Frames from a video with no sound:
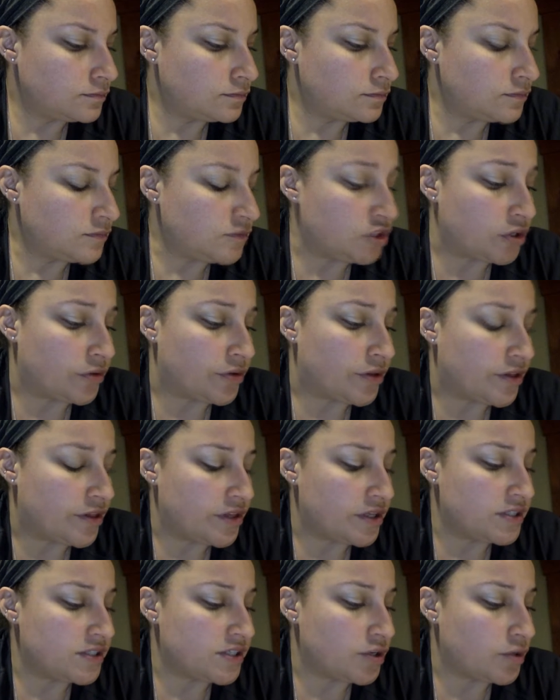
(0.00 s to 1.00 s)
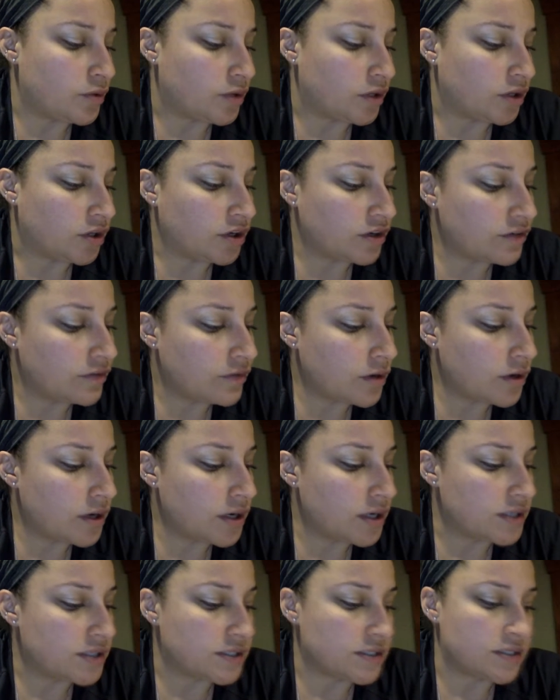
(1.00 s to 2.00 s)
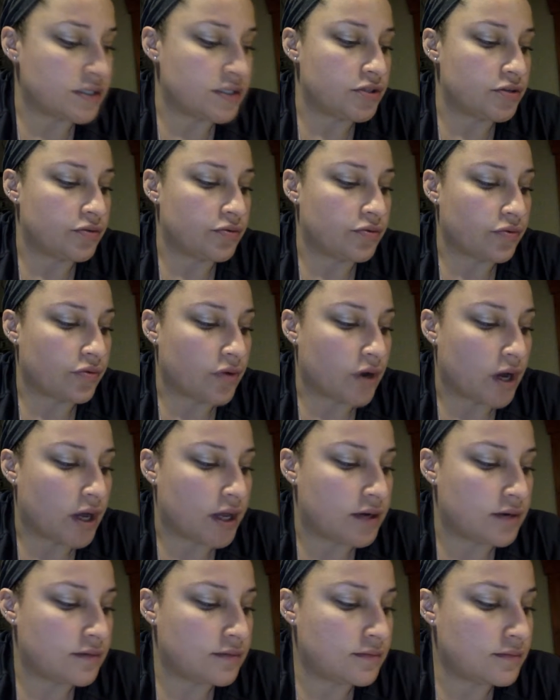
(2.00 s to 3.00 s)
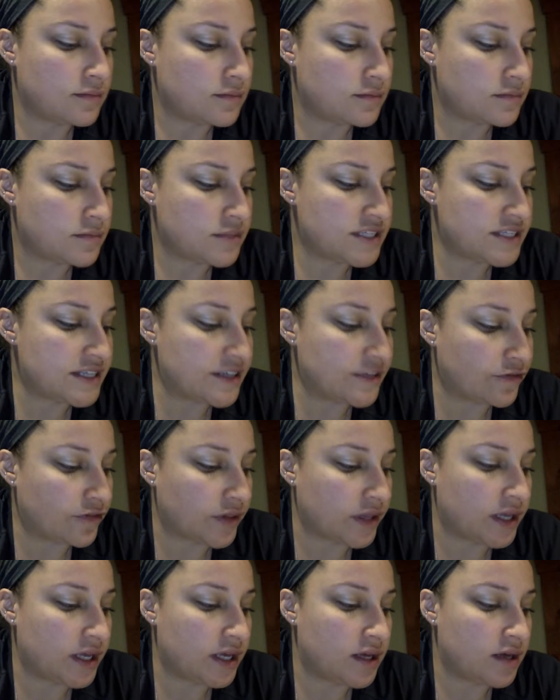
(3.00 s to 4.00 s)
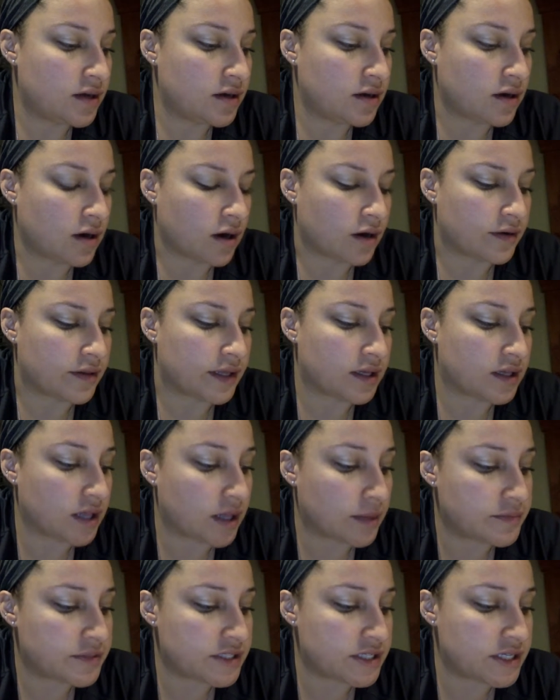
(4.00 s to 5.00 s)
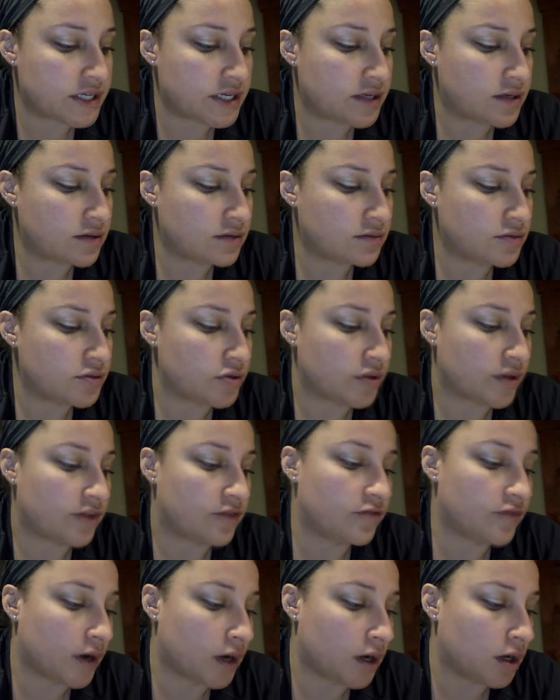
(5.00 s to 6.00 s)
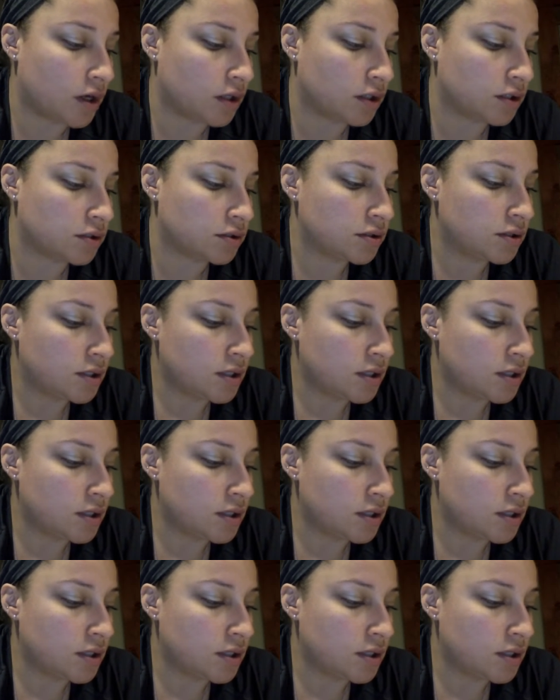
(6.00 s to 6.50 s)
So the things that you want to look for are, does the student run stiffly? Are they clumsy? Do they fall?